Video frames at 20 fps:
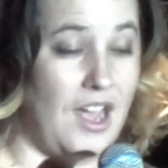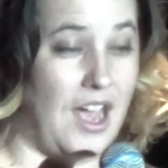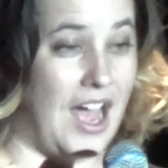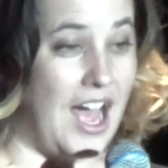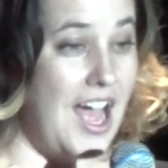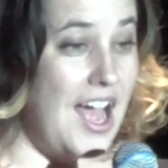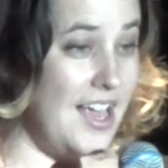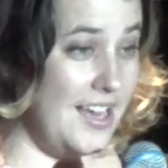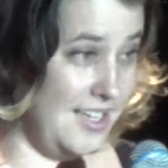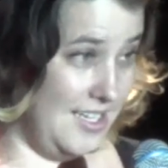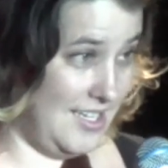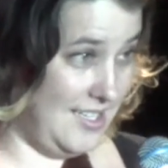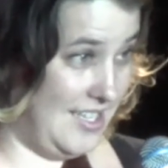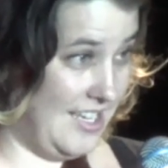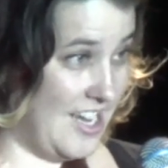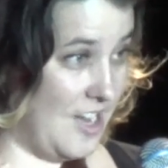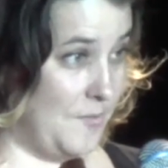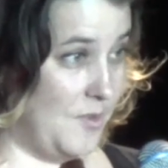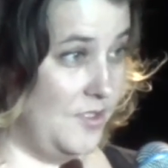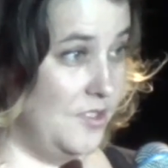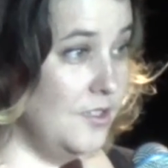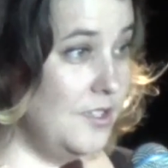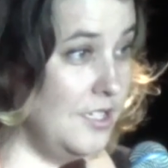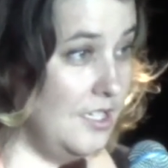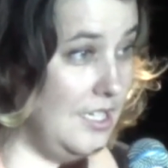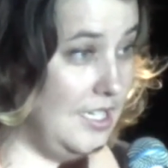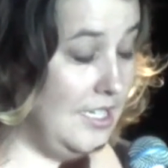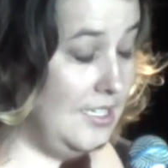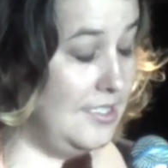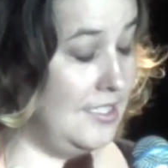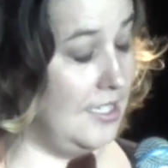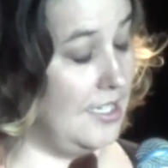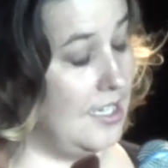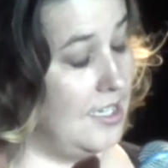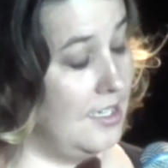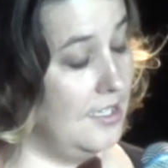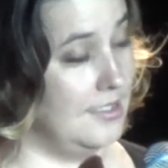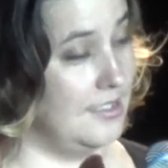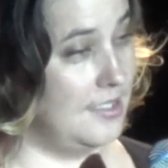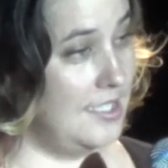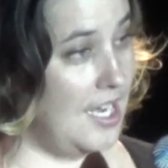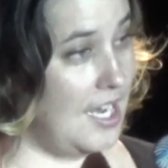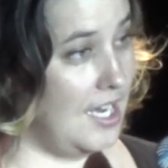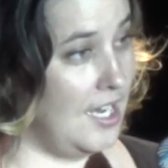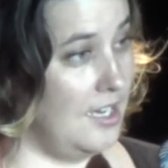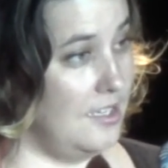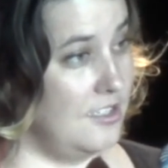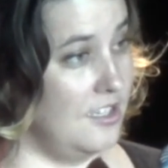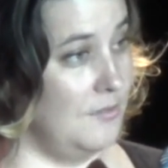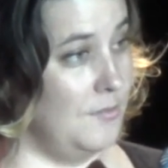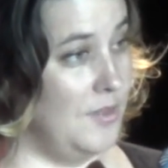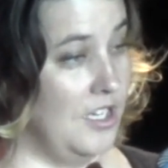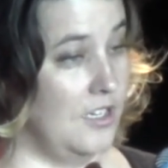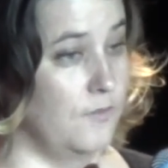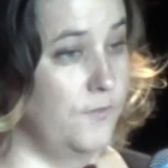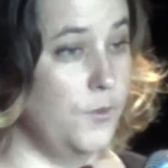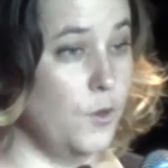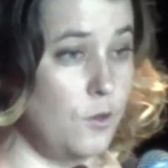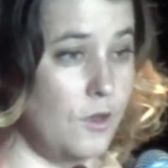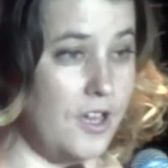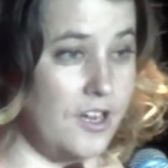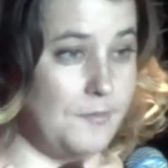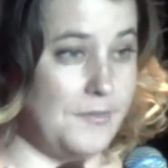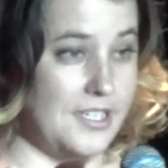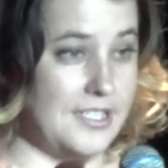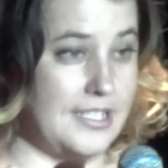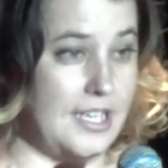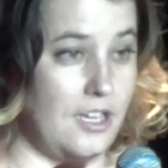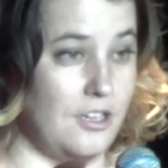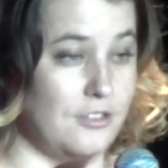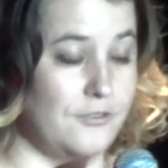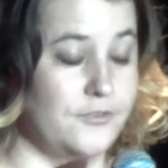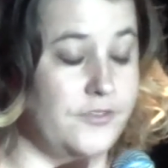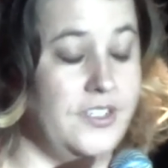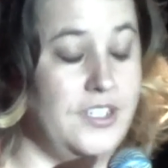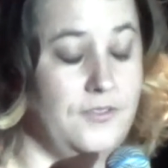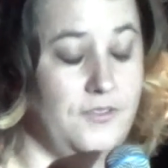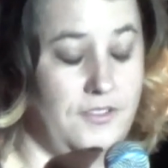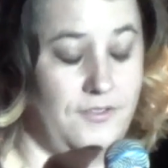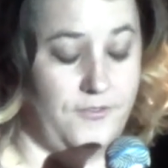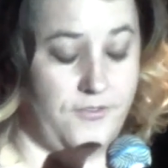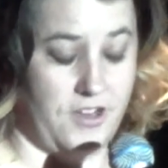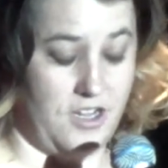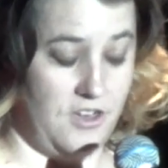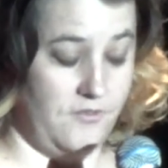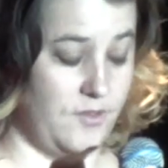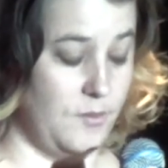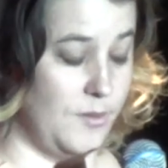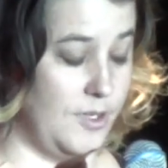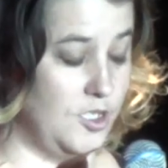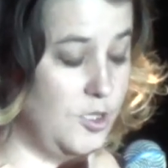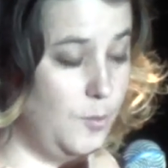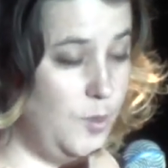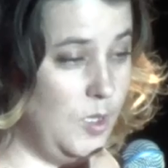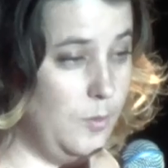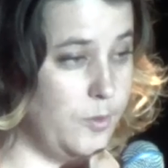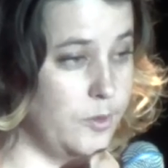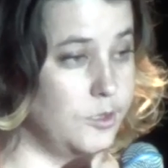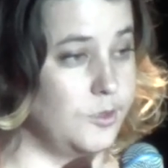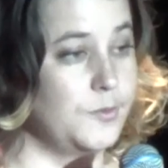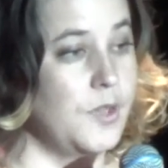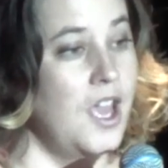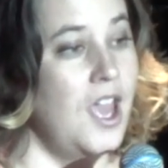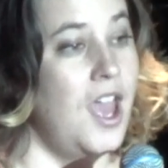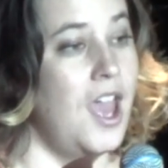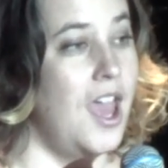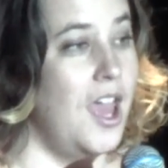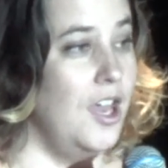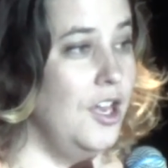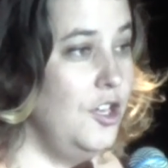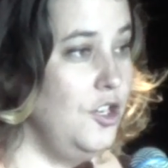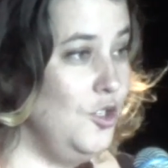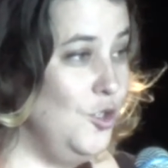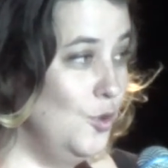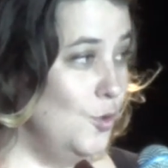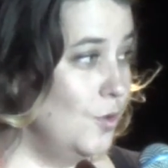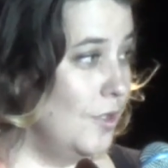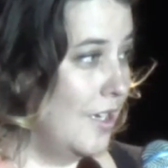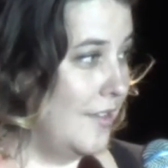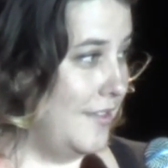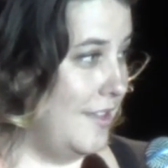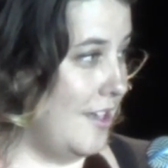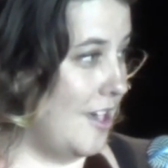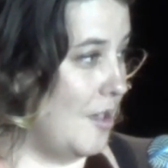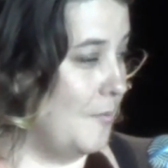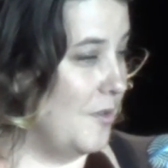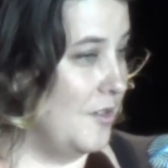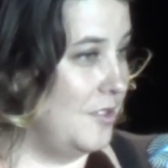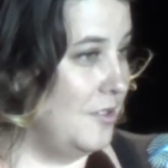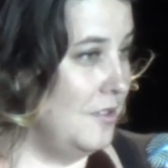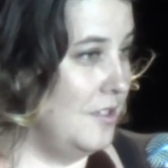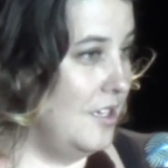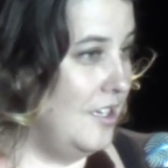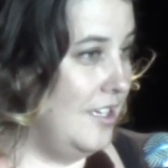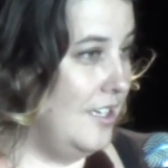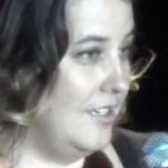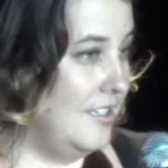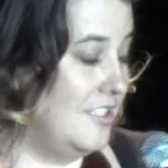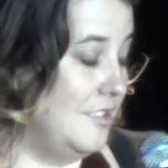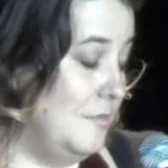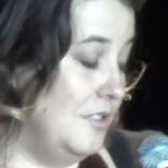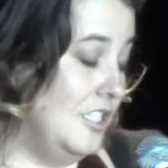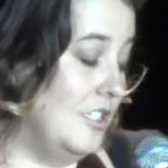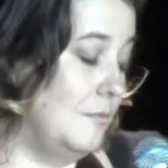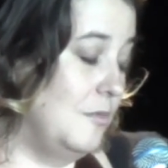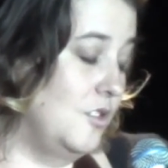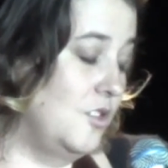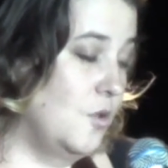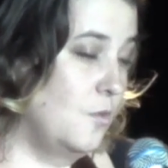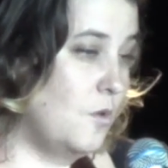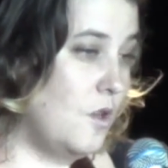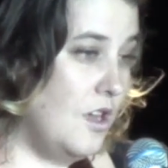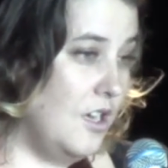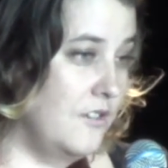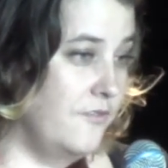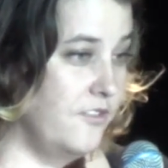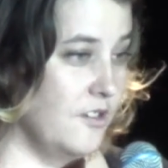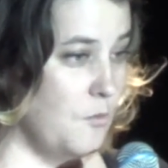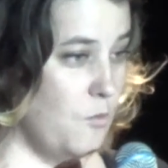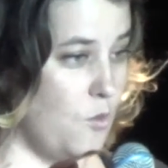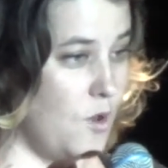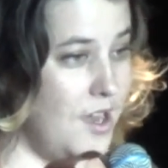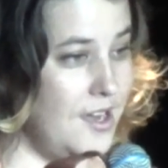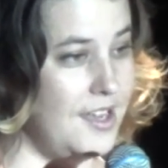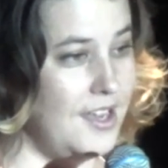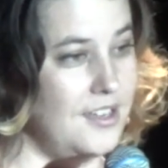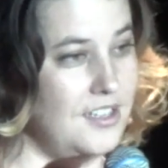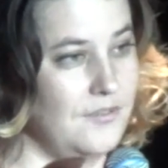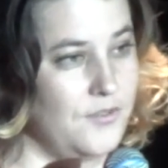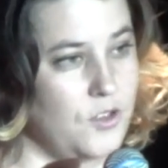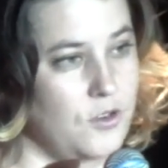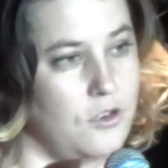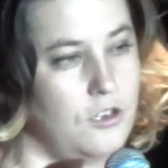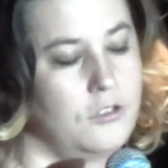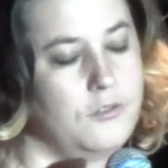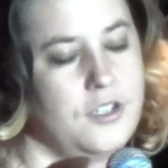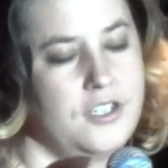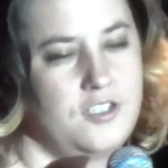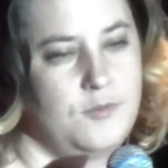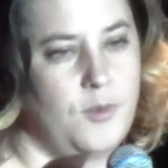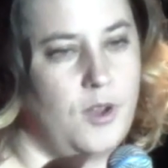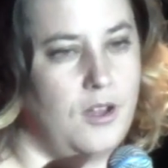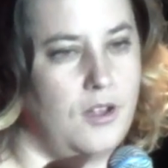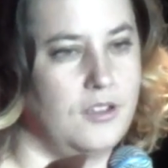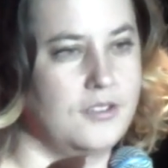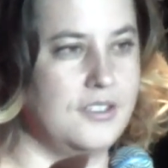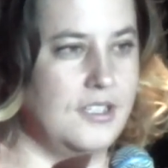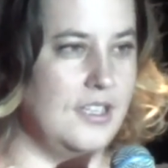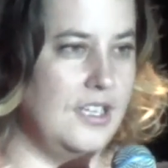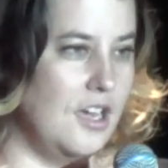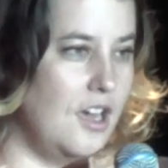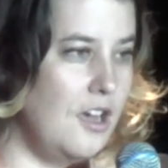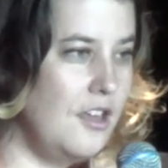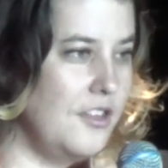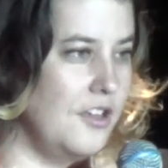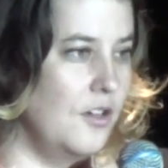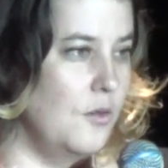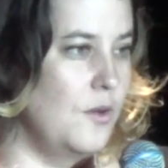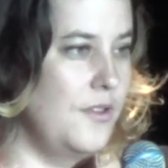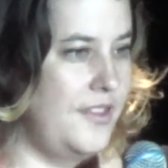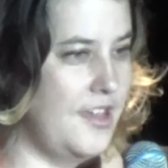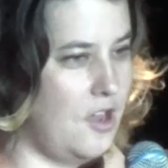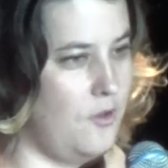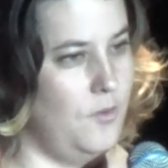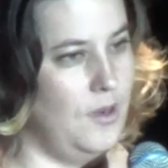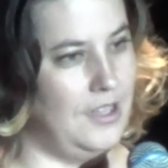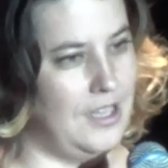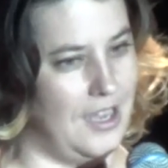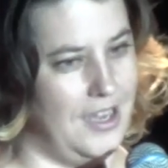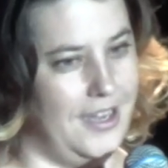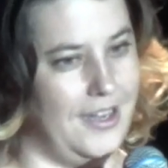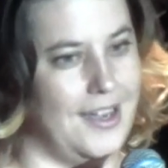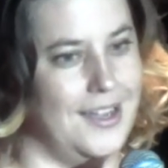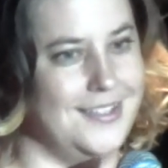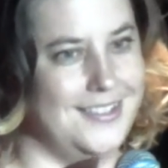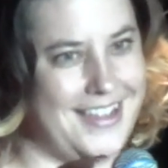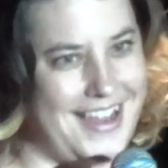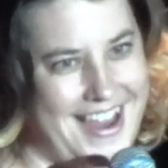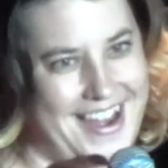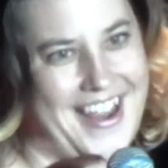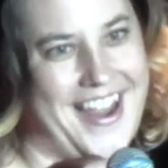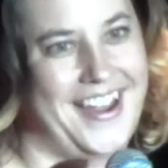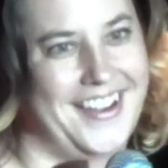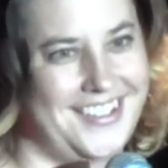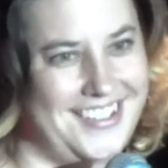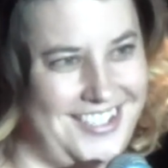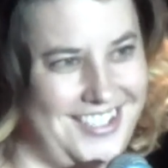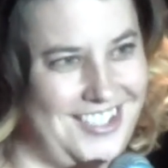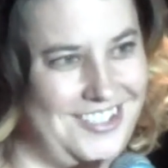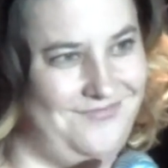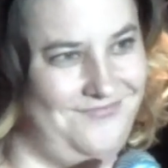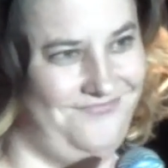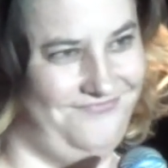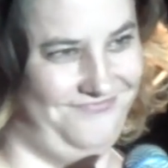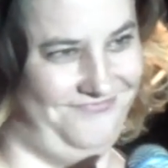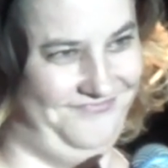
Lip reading: I get the opportunity to get on stage and make a fool out of myself in front of a bunch of people, and you get the opportunity to be able to walk from one end of Coral Ridge Mall to the other without relying on Xanax.